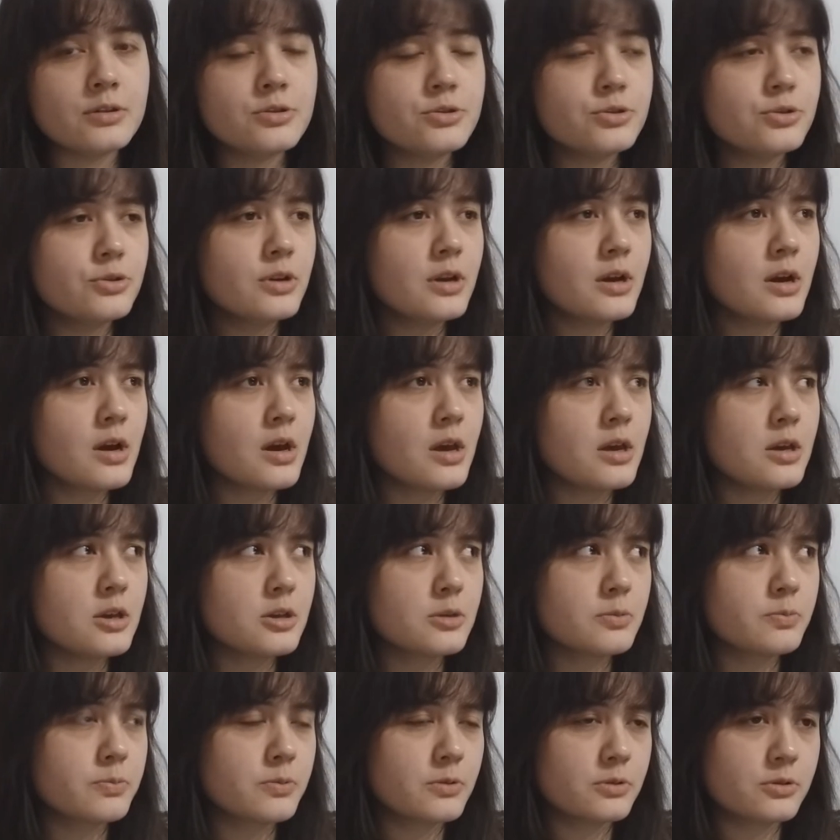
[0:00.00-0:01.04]
Julia
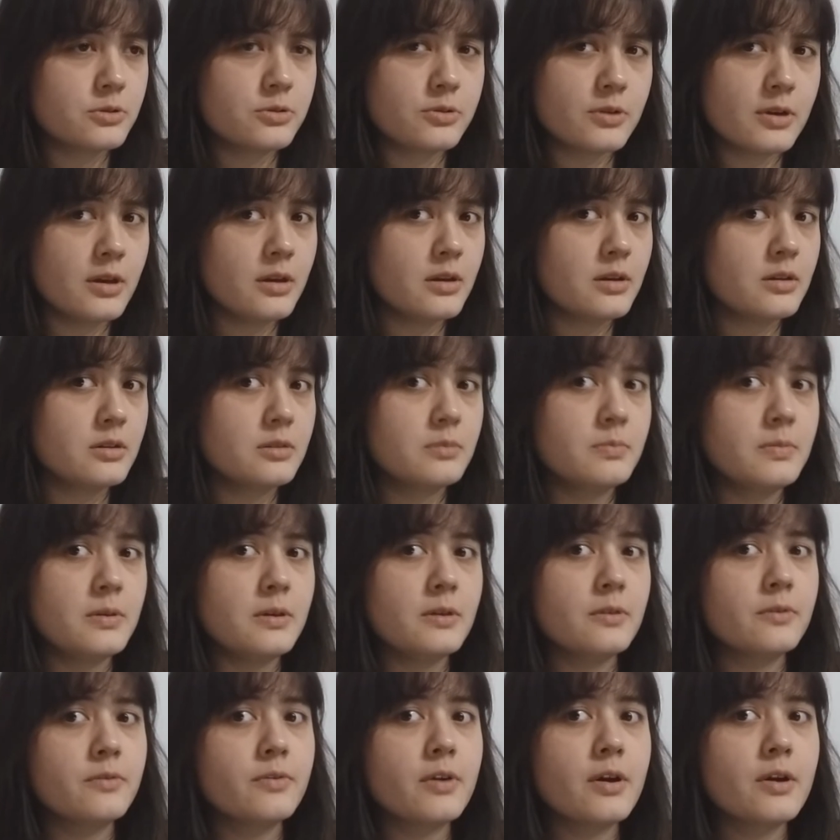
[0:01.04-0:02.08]
is portrayed as
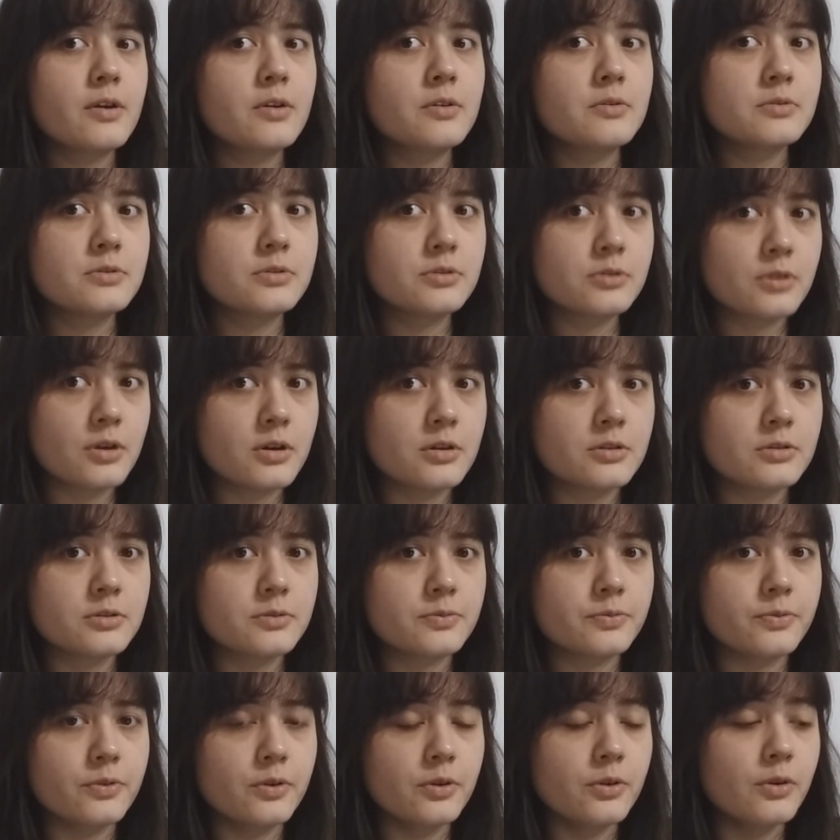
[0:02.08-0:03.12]
being very
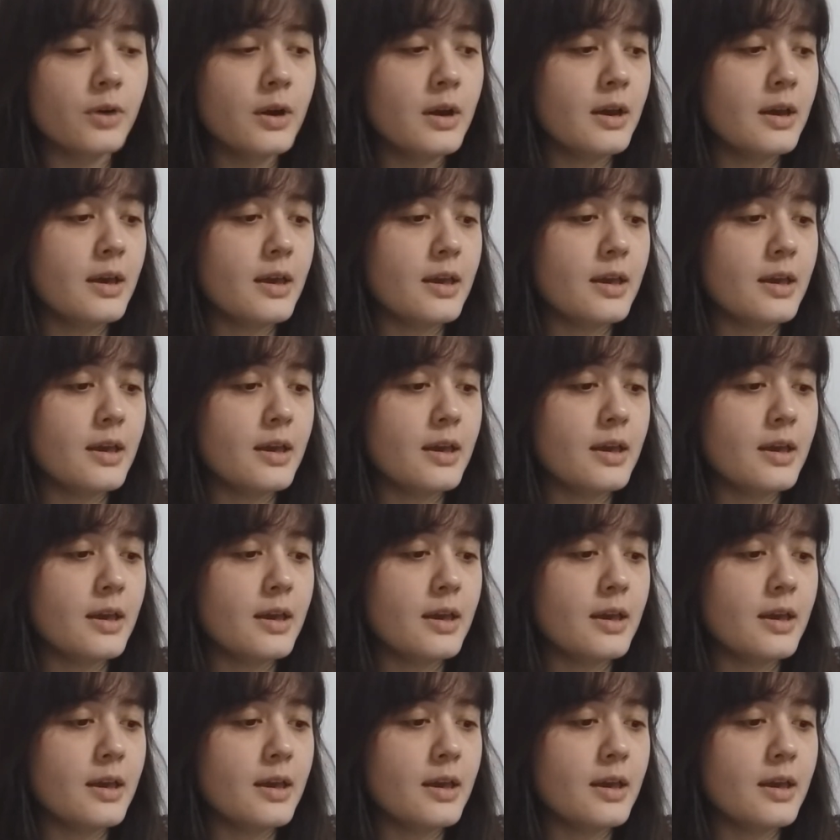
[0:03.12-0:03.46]
resourceful,